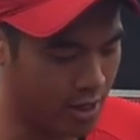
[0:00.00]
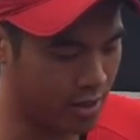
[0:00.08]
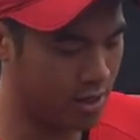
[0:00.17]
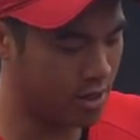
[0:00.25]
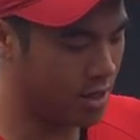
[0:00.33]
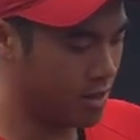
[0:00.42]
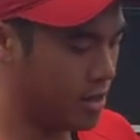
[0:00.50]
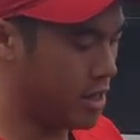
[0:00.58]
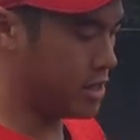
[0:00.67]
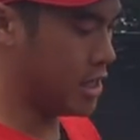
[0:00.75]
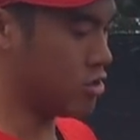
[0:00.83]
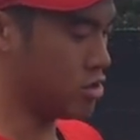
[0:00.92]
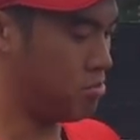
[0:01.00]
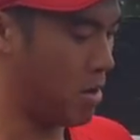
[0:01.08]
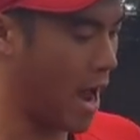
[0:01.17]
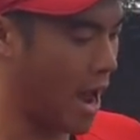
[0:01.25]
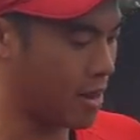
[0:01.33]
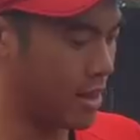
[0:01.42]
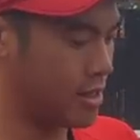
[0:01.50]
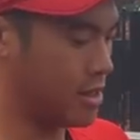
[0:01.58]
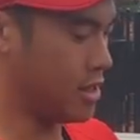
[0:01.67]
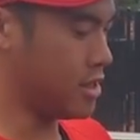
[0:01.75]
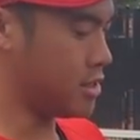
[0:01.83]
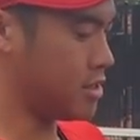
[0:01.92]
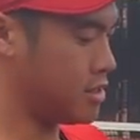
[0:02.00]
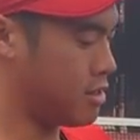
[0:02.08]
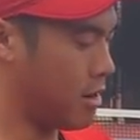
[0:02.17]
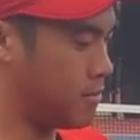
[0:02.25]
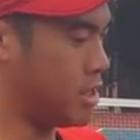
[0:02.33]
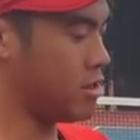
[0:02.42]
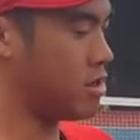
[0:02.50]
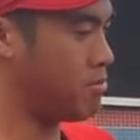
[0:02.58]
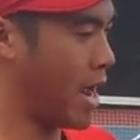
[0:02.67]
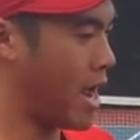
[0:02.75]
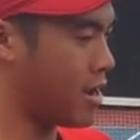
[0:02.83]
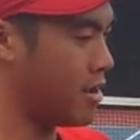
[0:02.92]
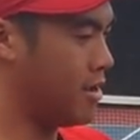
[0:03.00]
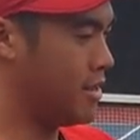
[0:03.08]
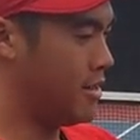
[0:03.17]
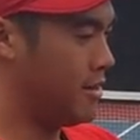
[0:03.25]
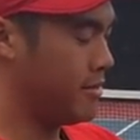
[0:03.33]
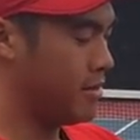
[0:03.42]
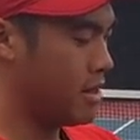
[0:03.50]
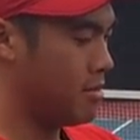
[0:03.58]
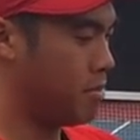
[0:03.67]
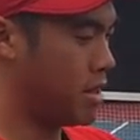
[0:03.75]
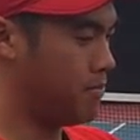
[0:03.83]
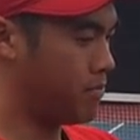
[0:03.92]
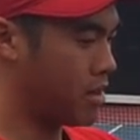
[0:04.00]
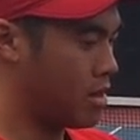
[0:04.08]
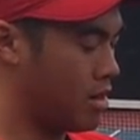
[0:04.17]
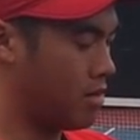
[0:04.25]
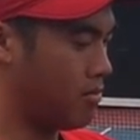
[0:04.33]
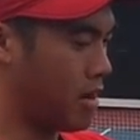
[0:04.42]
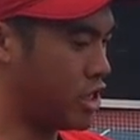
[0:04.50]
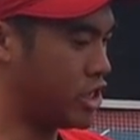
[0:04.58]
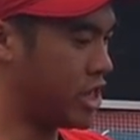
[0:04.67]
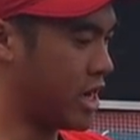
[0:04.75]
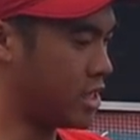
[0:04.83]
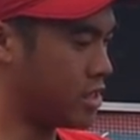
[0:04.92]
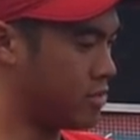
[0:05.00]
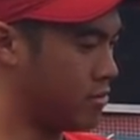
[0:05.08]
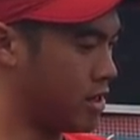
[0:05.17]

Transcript: hit, he tilts back like this. See, I'm tilted back, but my chest